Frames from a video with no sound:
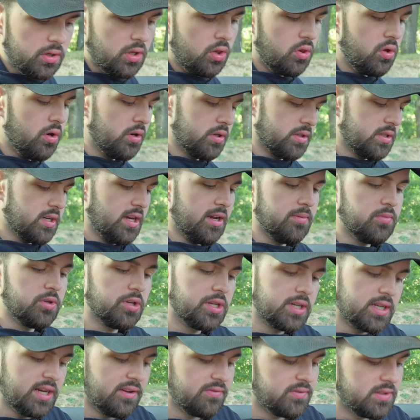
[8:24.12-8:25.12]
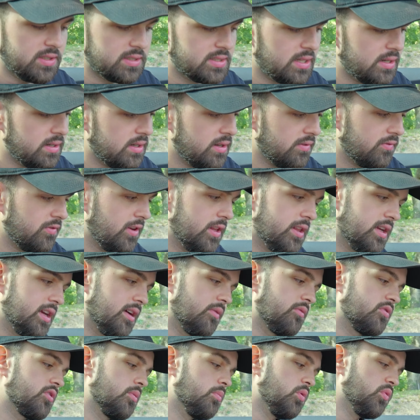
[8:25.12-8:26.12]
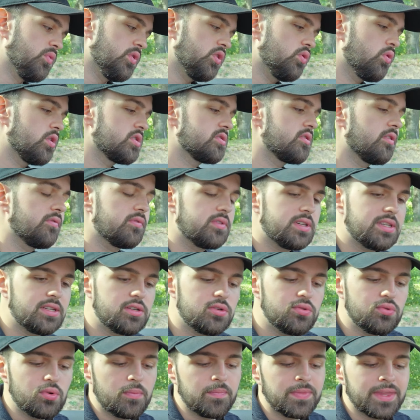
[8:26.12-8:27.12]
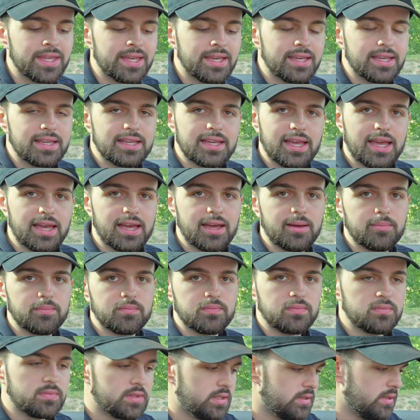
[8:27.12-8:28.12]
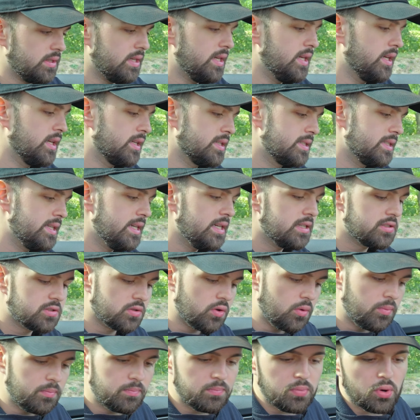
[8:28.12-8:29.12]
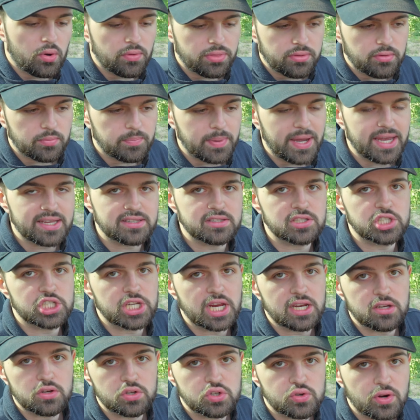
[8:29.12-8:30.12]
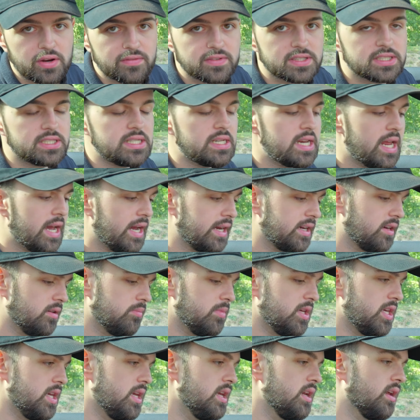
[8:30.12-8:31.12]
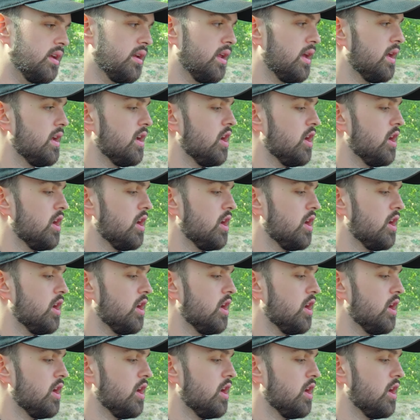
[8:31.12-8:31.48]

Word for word: a long time you can definitely sit in here fairly comfortable. We do also have 2 heated seats, so both your passenger and your driver's seat are going to be heated.